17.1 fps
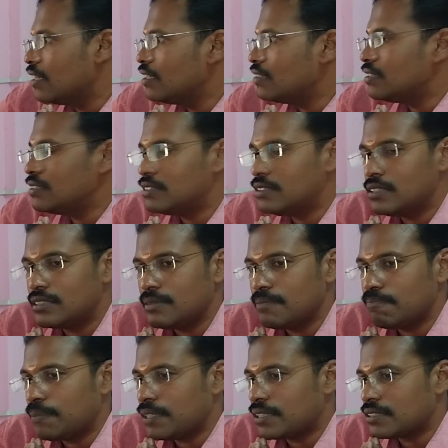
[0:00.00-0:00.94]
This is the
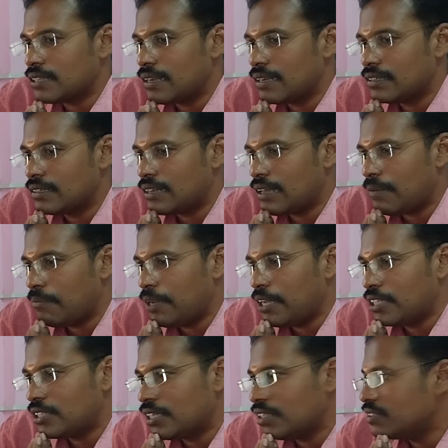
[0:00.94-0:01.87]
simplest
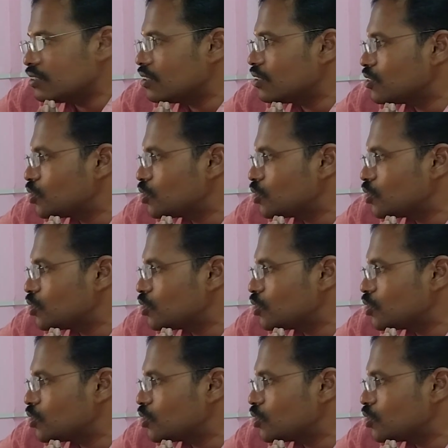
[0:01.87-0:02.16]
tabulation,